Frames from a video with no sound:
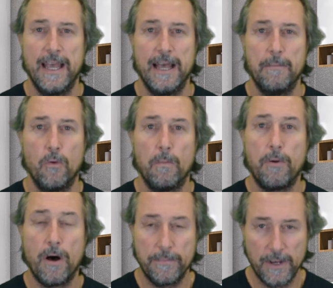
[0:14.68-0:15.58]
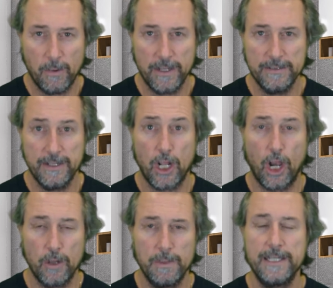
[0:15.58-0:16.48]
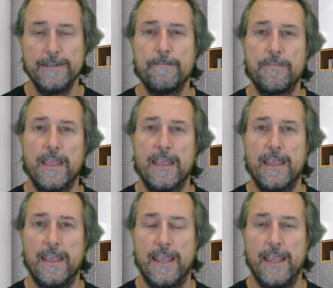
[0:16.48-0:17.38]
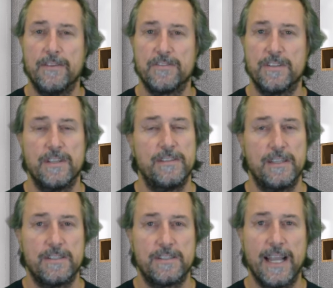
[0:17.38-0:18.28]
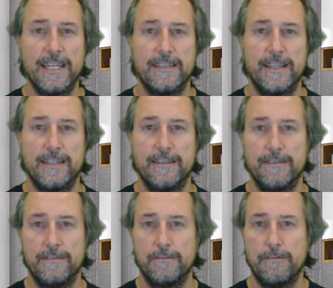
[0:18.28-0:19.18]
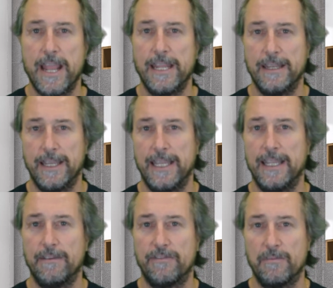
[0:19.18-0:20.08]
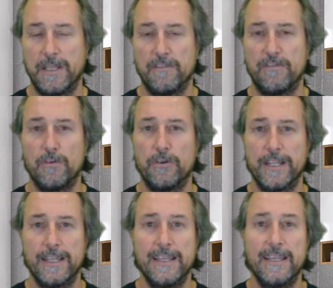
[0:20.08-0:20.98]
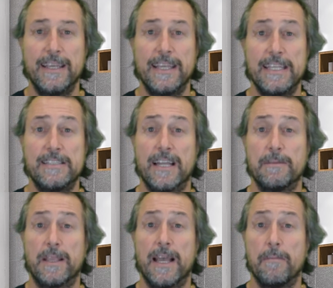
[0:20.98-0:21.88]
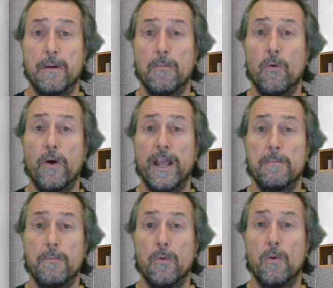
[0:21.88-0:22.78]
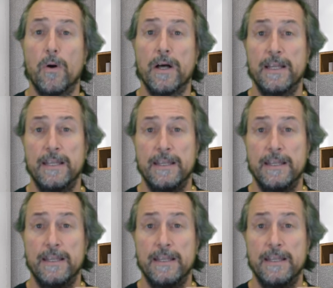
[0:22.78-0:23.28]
a more popular one globally, and the statistics state that radiant heating from underflooring is going to become more and more